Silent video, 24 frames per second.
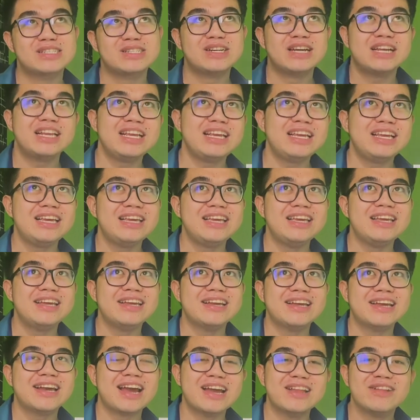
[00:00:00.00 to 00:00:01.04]

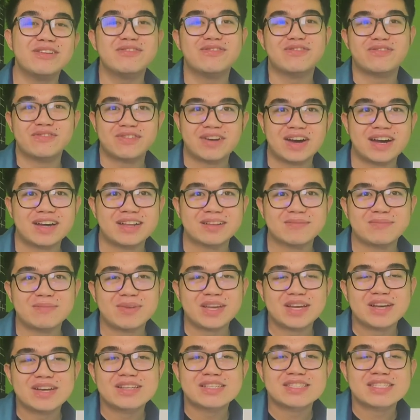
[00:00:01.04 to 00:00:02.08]
really kind of fun
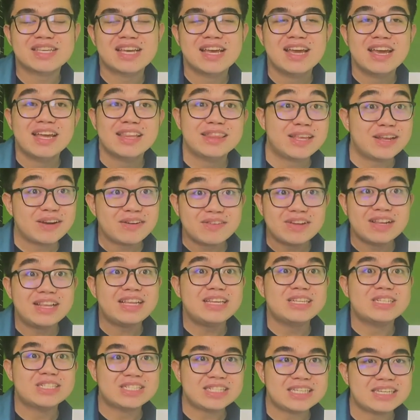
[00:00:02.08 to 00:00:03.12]
because they're
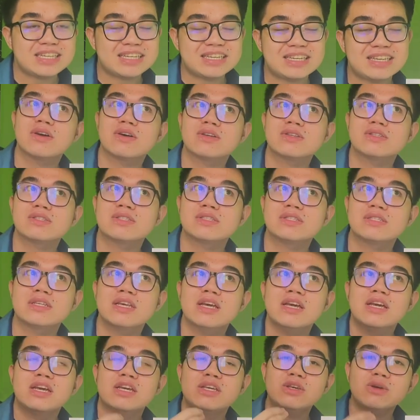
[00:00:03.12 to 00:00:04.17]
really cheap. Because
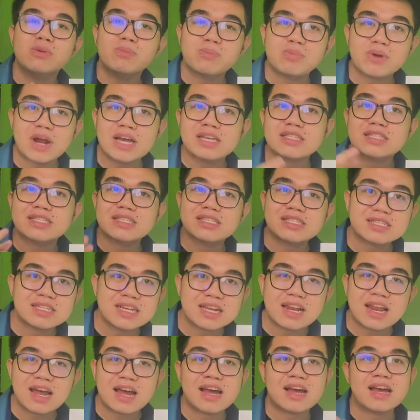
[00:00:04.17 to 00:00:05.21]
yung prices
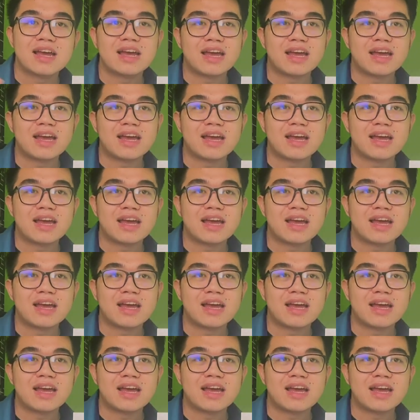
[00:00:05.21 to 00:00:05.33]
nila